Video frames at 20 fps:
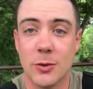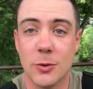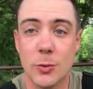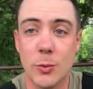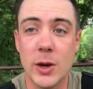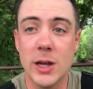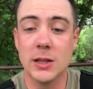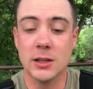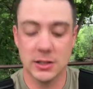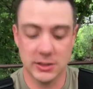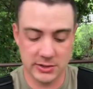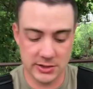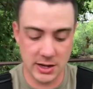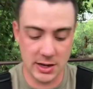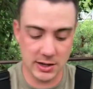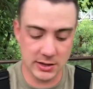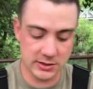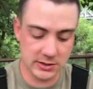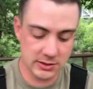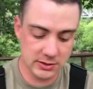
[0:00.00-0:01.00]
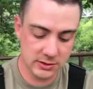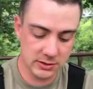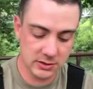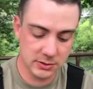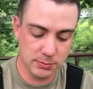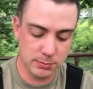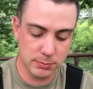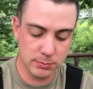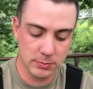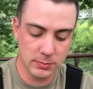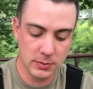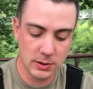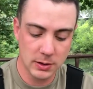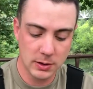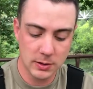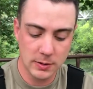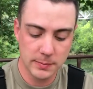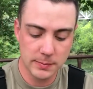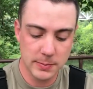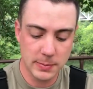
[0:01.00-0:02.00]
Weedless, guys.
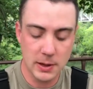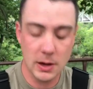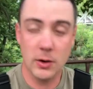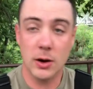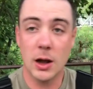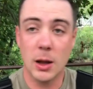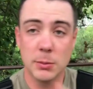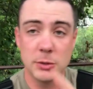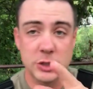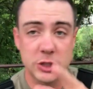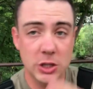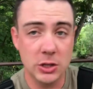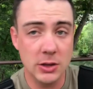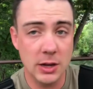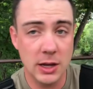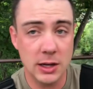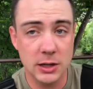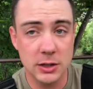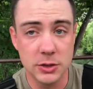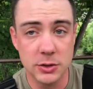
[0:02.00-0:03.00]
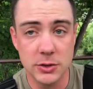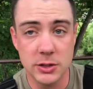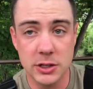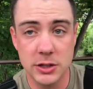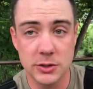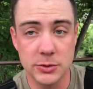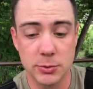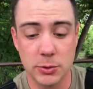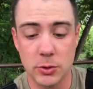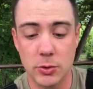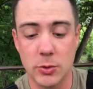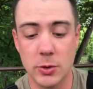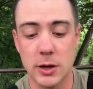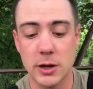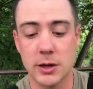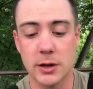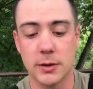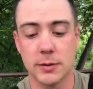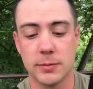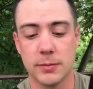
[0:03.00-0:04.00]
All right, I'm gonna show you how to do this real quick.